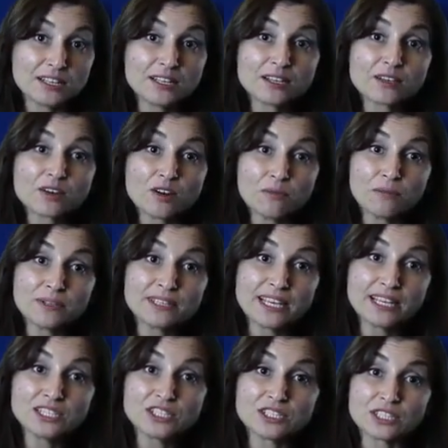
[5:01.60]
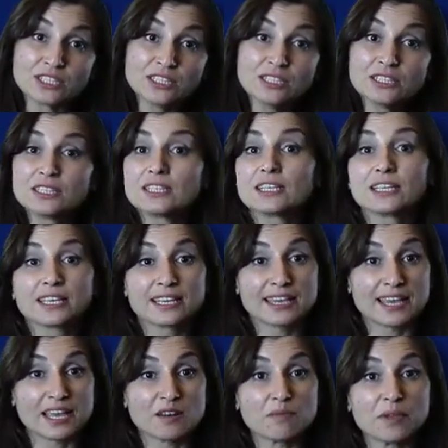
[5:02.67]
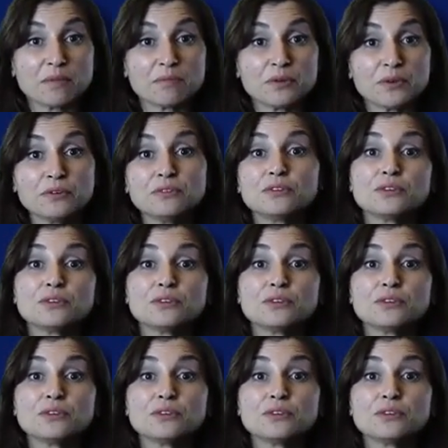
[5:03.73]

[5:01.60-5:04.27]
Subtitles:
computation can be moved